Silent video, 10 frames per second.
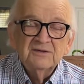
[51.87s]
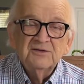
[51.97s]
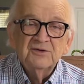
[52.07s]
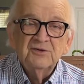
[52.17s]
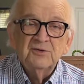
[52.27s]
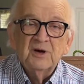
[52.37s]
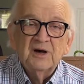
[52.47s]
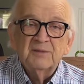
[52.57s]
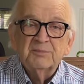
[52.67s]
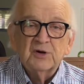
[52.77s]
to
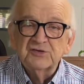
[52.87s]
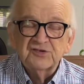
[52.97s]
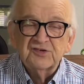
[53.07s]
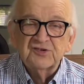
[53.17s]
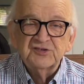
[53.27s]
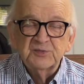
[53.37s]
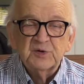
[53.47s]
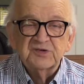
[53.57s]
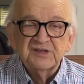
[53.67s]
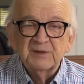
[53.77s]
a purchaser. She
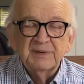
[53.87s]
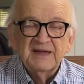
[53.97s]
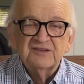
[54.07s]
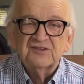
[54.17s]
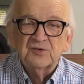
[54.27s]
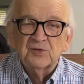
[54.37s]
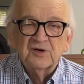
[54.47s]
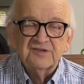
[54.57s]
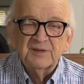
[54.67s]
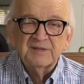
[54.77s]
works in a pet store or
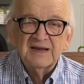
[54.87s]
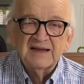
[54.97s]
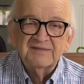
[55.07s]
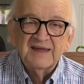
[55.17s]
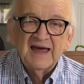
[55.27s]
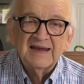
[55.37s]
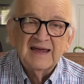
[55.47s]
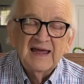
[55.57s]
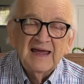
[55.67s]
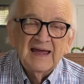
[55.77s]
something like that.
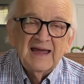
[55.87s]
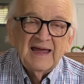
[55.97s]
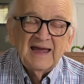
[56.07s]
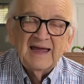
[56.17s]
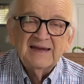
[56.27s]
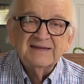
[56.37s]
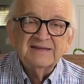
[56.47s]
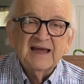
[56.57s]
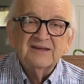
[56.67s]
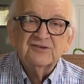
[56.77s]
And it
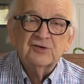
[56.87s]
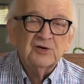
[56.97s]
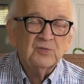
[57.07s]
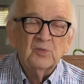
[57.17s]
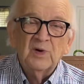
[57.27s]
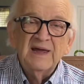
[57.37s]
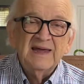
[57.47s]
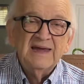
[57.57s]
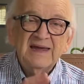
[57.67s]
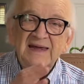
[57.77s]
takes her
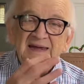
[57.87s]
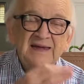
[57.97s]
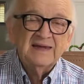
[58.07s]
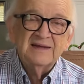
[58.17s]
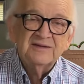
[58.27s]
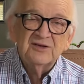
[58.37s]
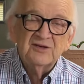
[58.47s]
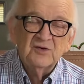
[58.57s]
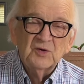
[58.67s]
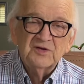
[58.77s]
way into
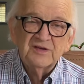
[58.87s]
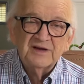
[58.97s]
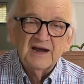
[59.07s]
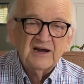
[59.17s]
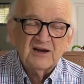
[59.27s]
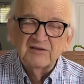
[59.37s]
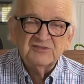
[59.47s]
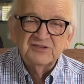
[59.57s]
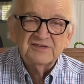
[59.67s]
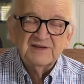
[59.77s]
Northern Ireland.
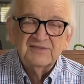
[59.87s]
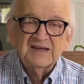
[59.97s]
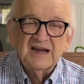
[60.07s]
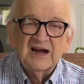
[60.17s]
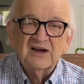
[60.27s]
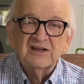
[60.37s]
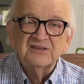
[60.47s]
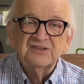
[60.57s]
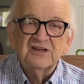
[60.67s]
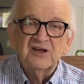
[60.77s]
She's living in Ireland.
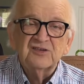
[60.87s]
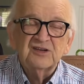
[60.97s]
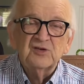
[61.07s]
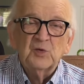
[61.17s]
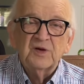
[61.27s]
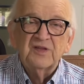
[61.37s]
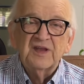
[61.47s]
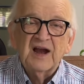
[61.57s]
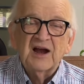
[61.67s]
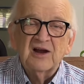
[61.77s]
She goes in Northern
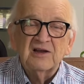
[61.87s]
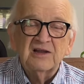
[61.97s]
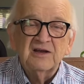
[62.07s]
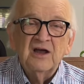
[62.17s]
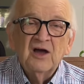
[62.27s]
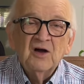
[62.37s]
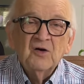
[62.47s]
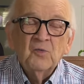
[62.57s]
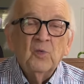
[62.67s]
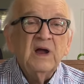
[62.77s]
Ireland,
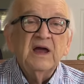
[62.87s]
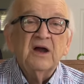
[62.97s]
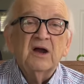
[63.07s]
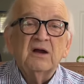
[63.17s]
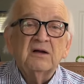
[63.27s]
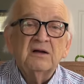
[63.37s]
where